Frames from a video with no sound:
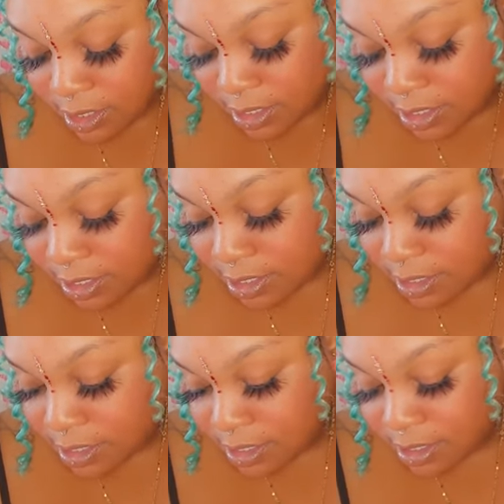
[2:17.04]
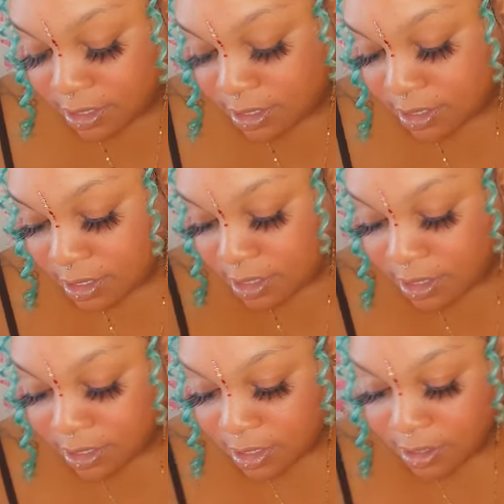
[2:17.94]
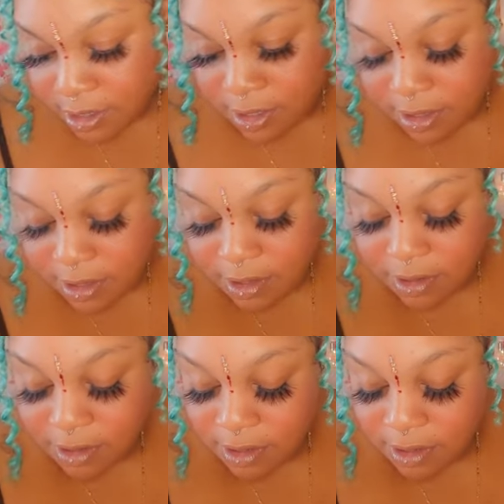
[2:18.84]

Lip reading: Nobody speaks.